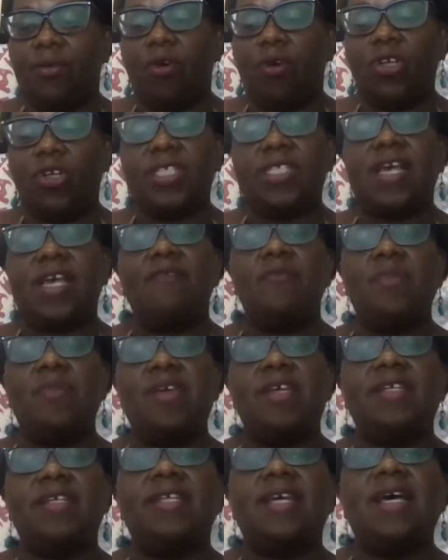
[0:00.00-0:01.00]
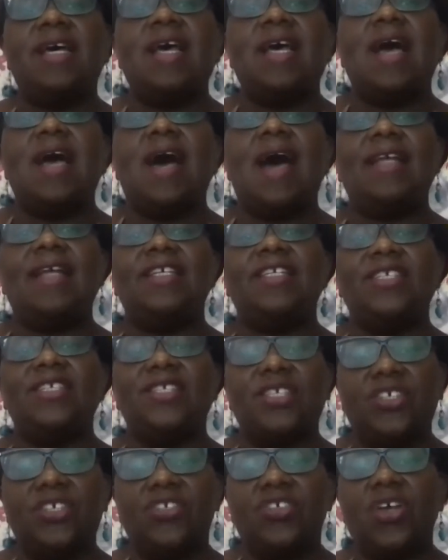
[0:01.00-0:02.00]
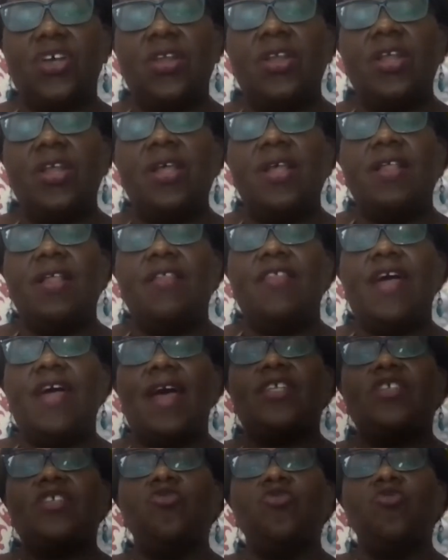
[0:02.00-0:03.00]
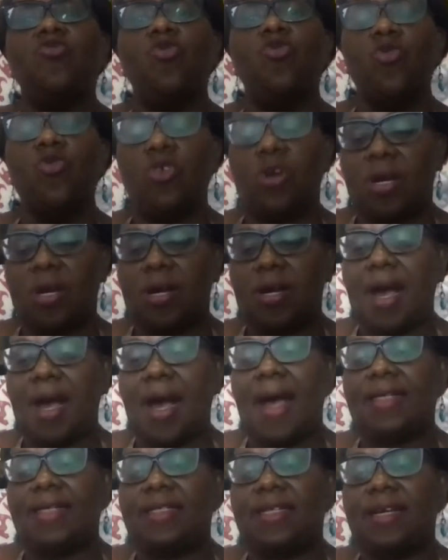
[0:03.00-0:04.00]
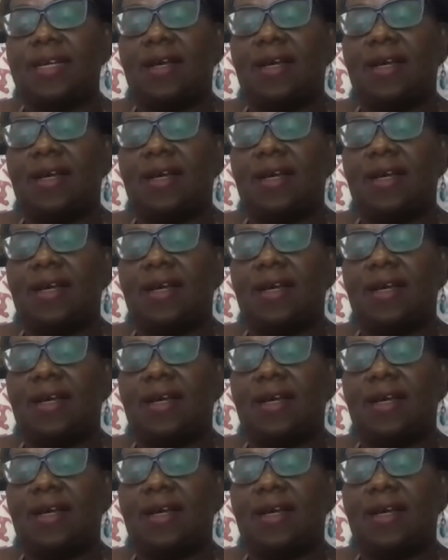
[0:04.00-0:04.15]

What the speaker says: courts have made a decision that you look at